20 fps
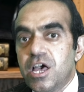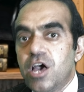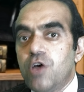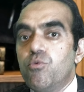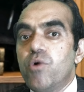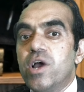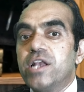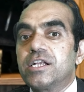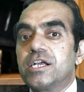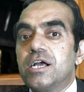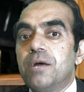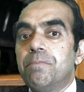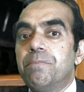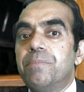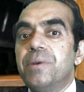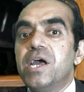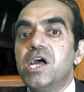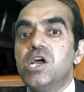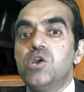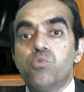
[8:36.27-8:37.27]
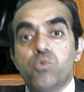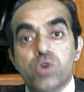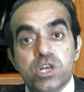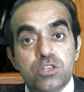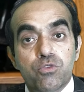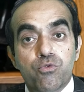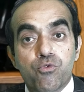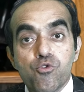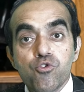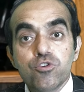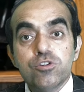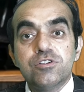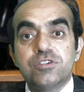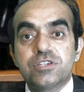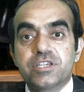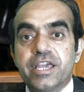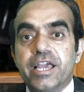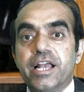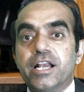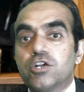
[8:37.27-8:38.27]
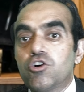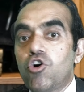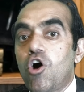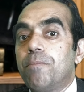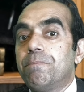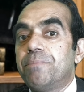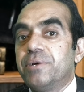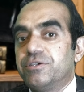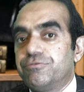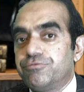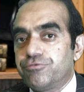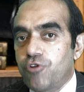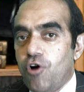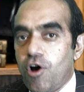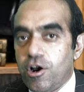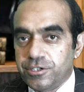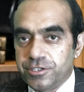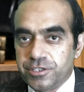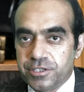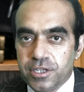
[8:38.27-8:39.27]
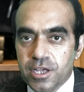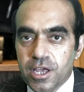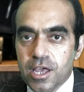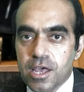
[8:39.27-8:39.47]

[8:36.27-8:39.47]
when compared with full-scale corporate frauds.